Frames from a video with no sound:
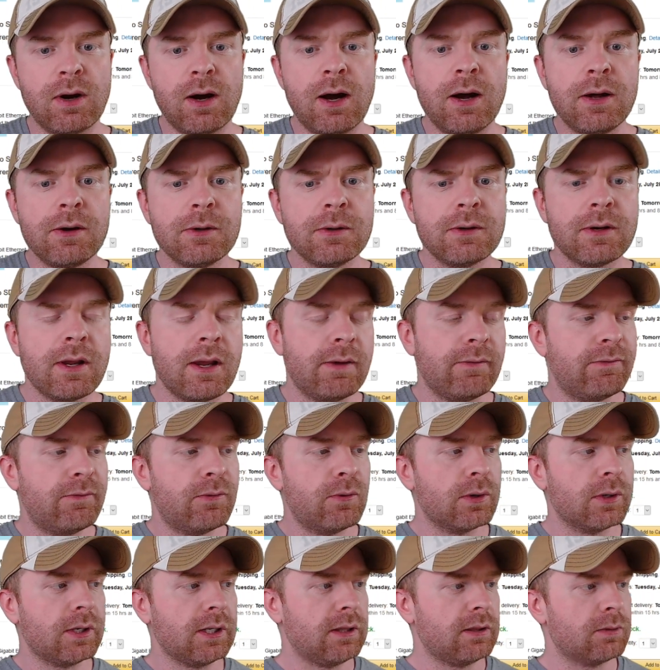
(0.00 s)

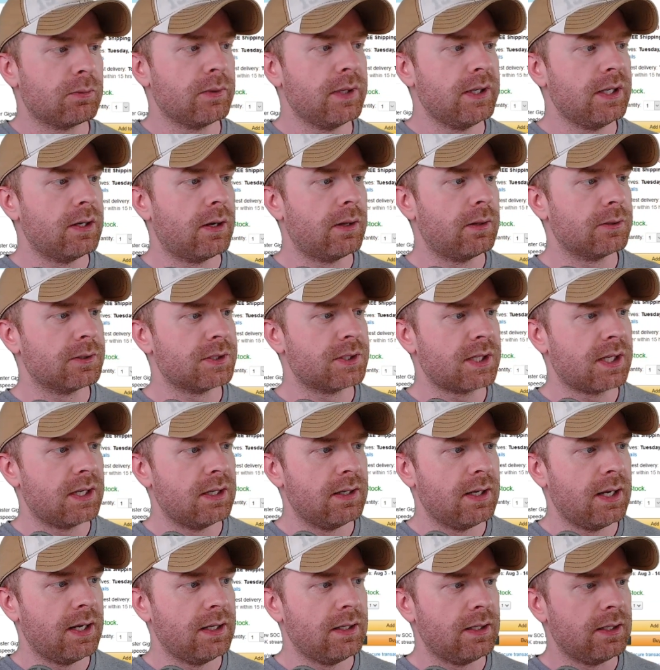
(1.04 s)
$143
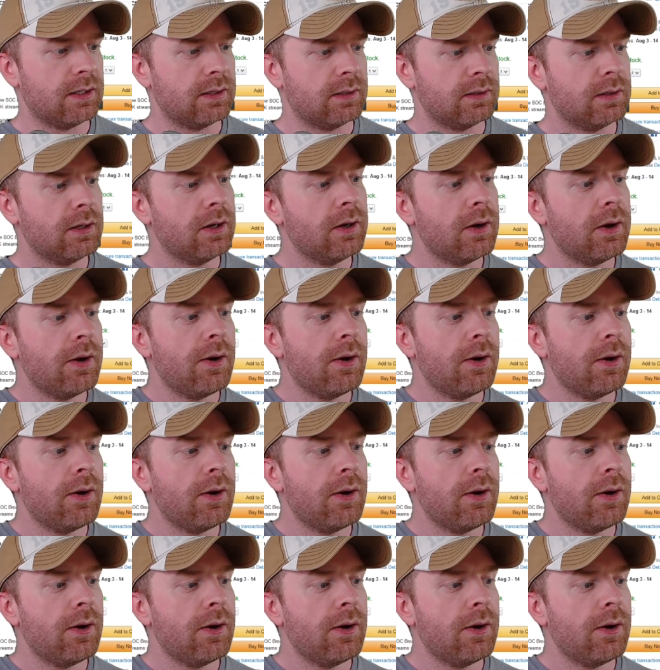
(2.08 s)
Canadian